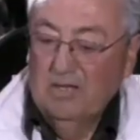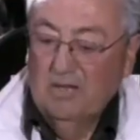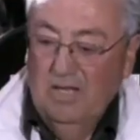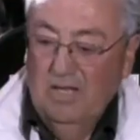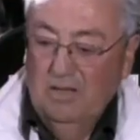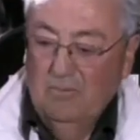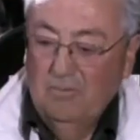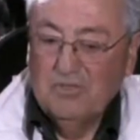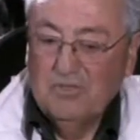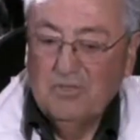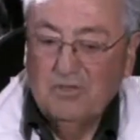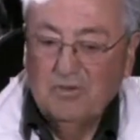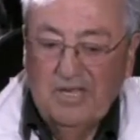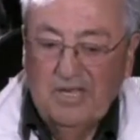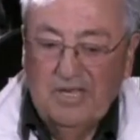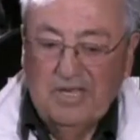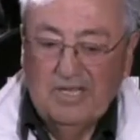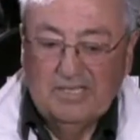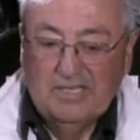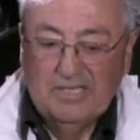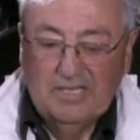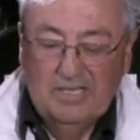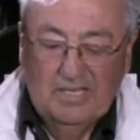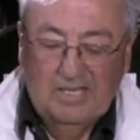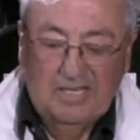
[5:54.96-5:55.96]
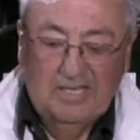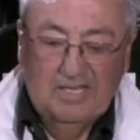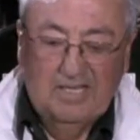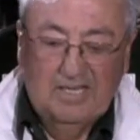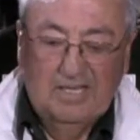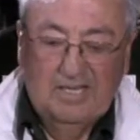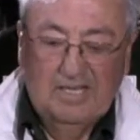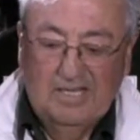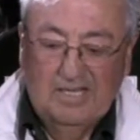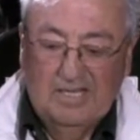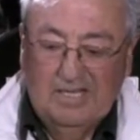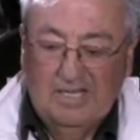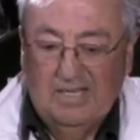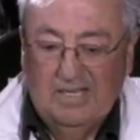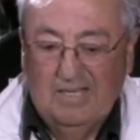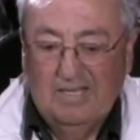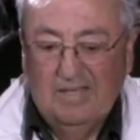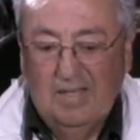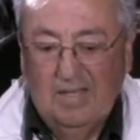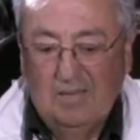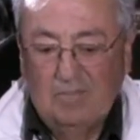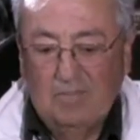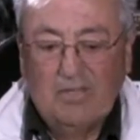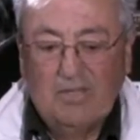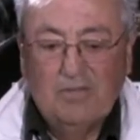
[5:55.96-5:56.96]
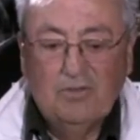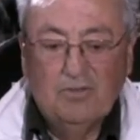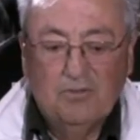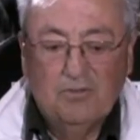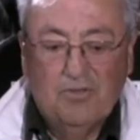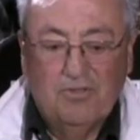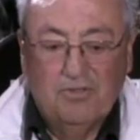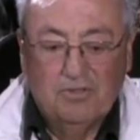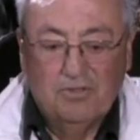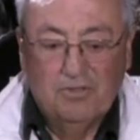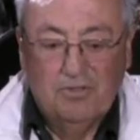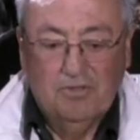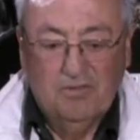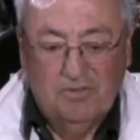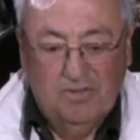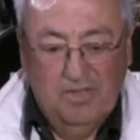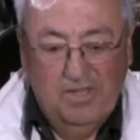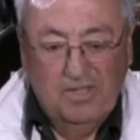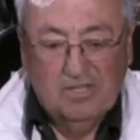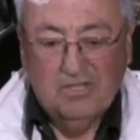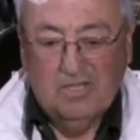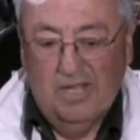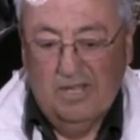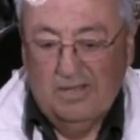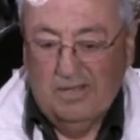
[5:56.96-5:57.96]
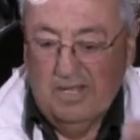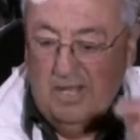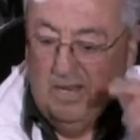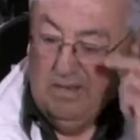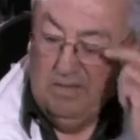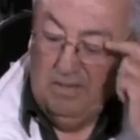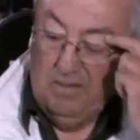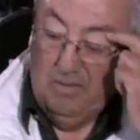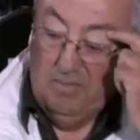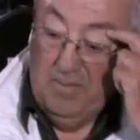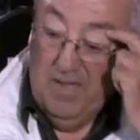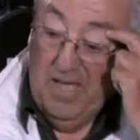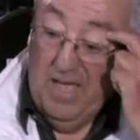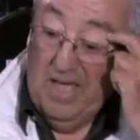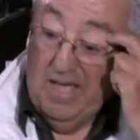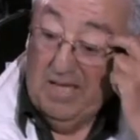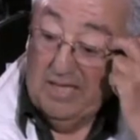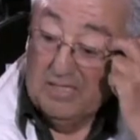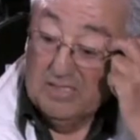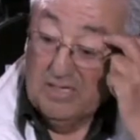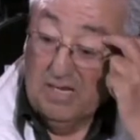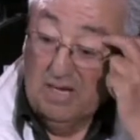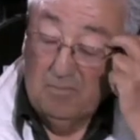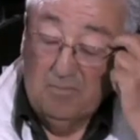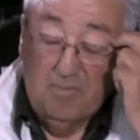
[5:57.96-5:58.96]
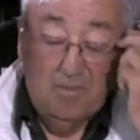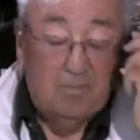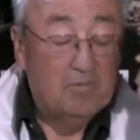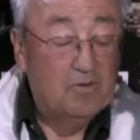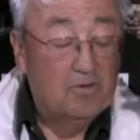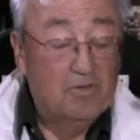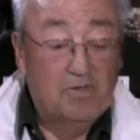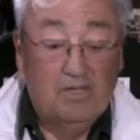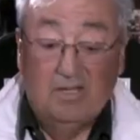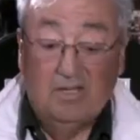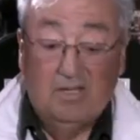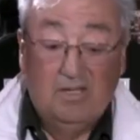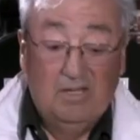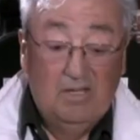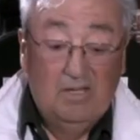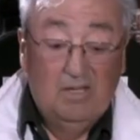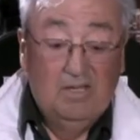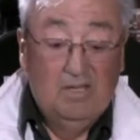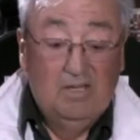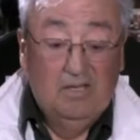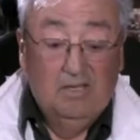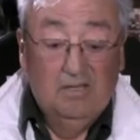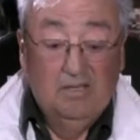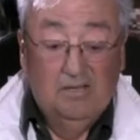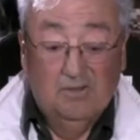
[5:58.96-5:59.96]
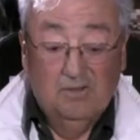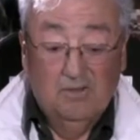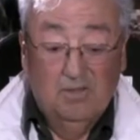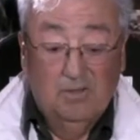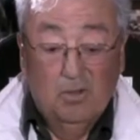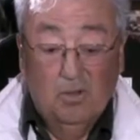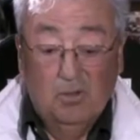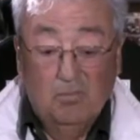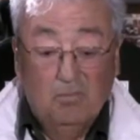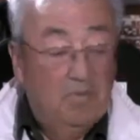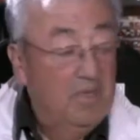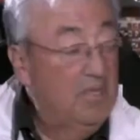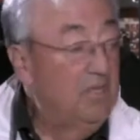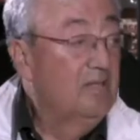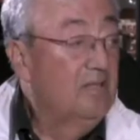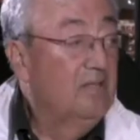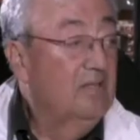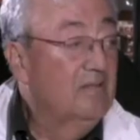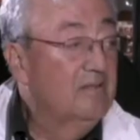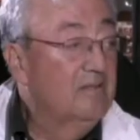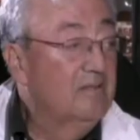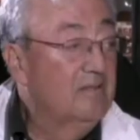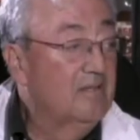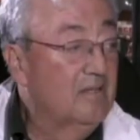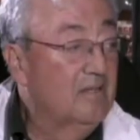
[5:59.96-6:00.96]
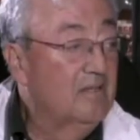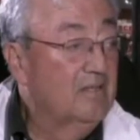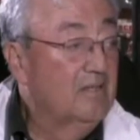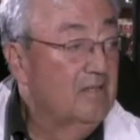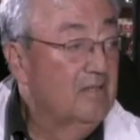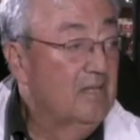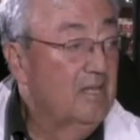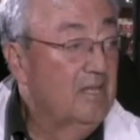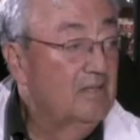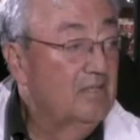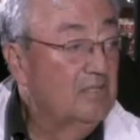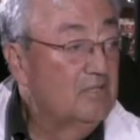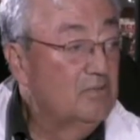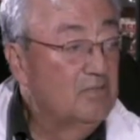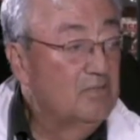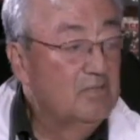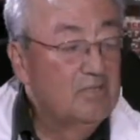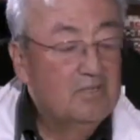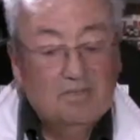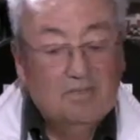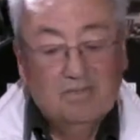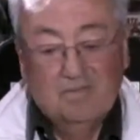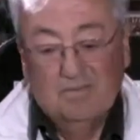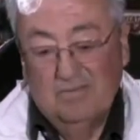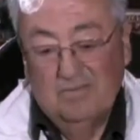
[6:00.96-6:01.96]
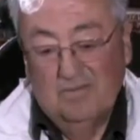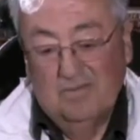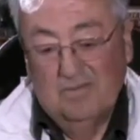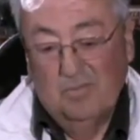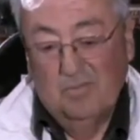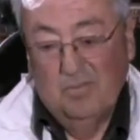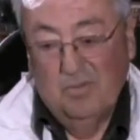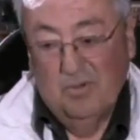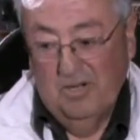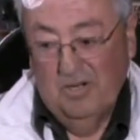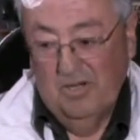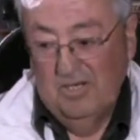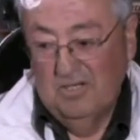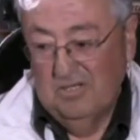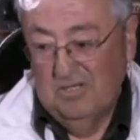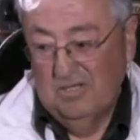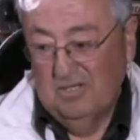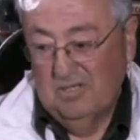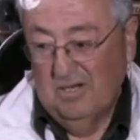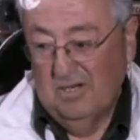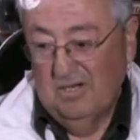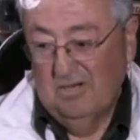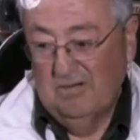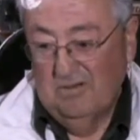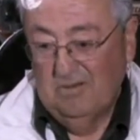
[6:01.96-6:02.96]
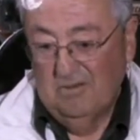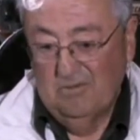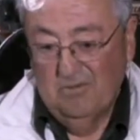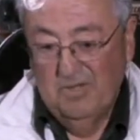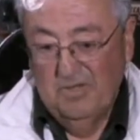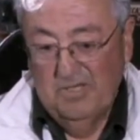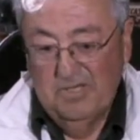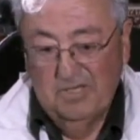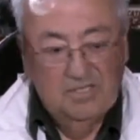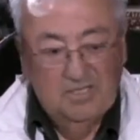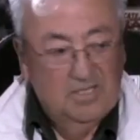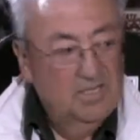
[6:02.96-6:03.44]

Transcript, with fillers: it was great. Uh, uh, I've been to th things like that in the past. I remember the, you know, the old Mint days where where the parties just started on Wednesday,